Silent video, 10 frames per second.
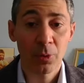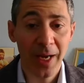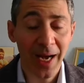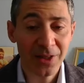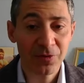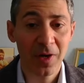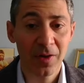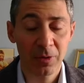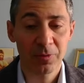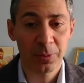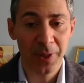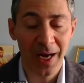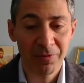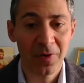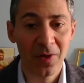we had father we
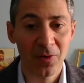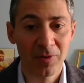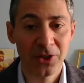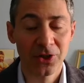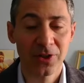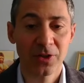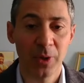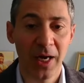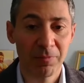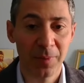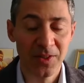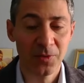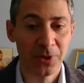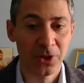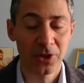have Father Richard, we have my
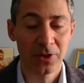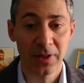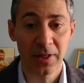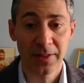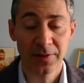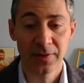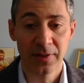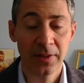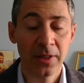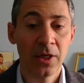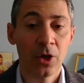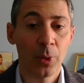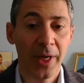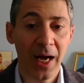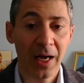spiritual director,
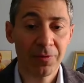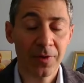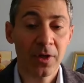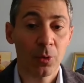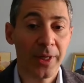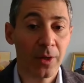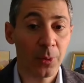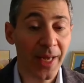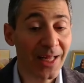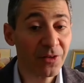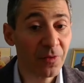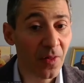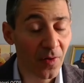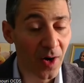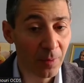we have we we had
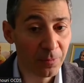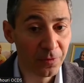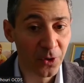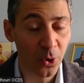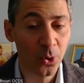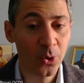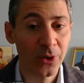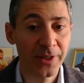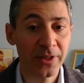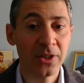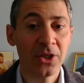Father Humphrey O'Connor